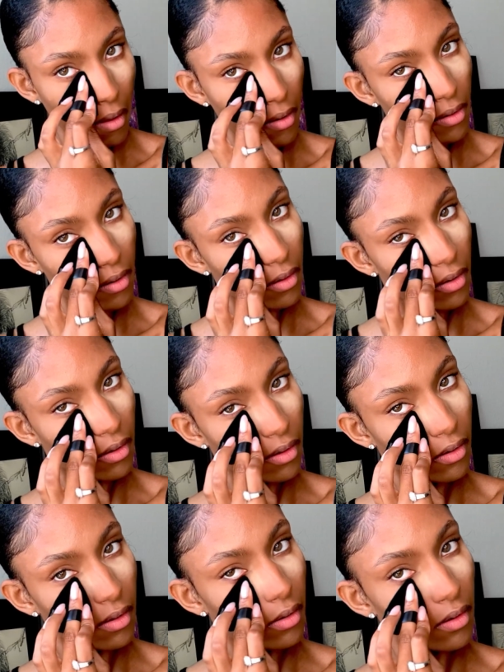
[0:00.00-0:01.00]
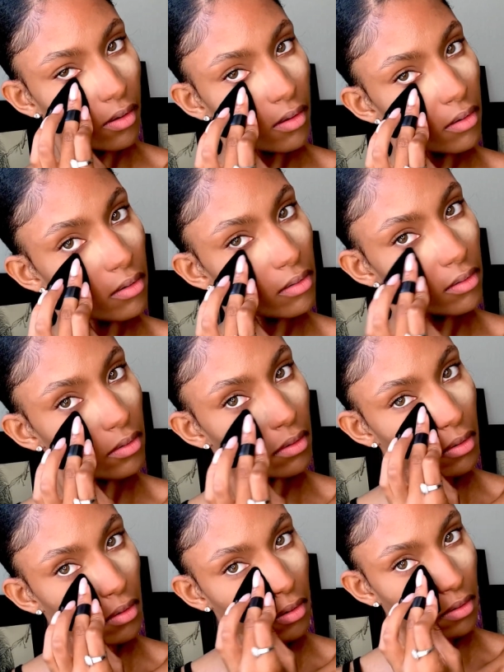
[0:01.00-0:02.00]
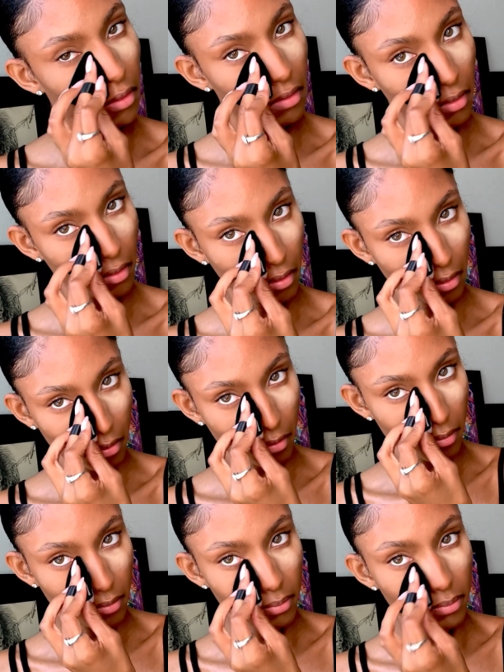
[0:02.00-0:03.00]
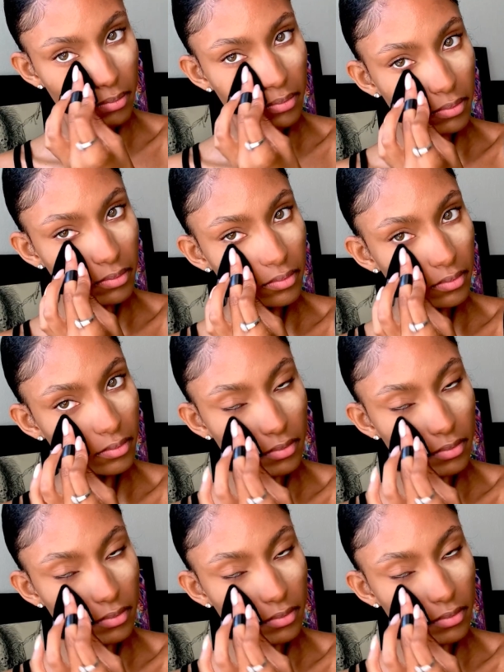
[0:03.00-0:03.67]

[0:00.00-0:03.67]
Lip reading: Really making sure I press it in. And then